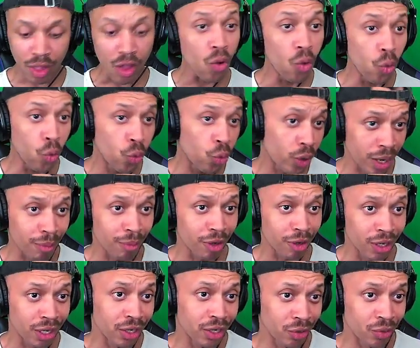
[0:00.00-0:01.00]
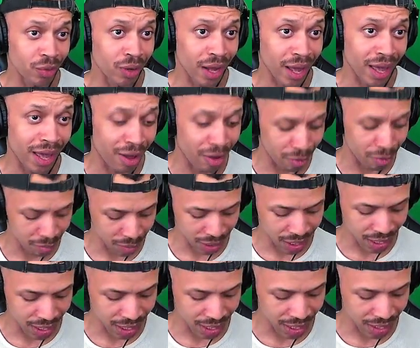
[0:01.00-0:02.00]
what I'm gonna do now,
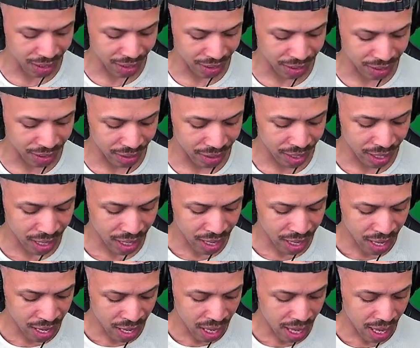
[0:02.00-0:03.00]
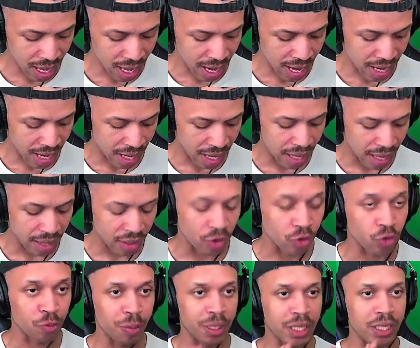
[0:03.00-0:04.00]
because
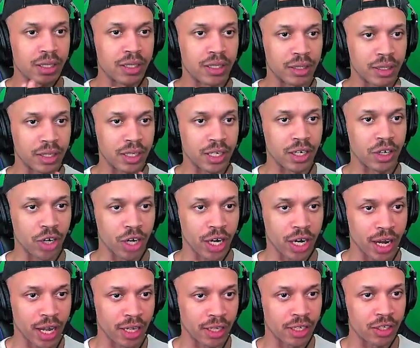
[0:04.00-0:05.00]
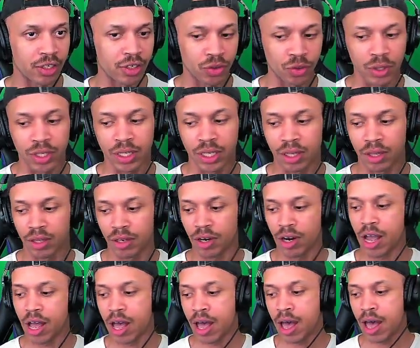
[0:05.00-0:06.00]
those pieces interconnect into each other.
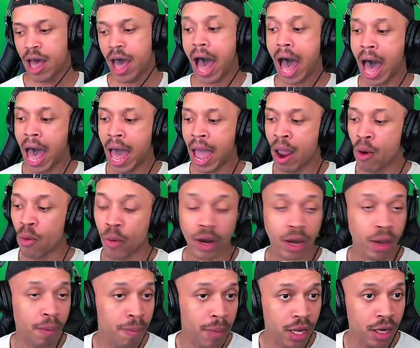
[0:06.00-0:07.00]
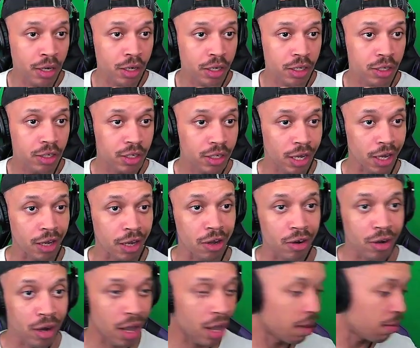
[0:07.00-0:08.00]
I recommend taking your
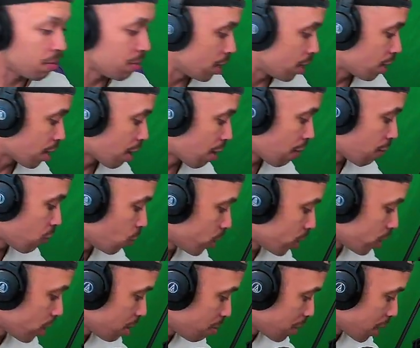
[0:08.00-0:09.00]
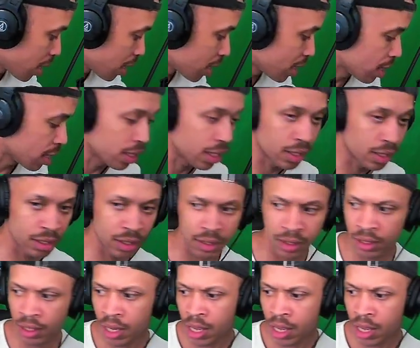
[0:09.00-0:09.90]
time, being careful with it, because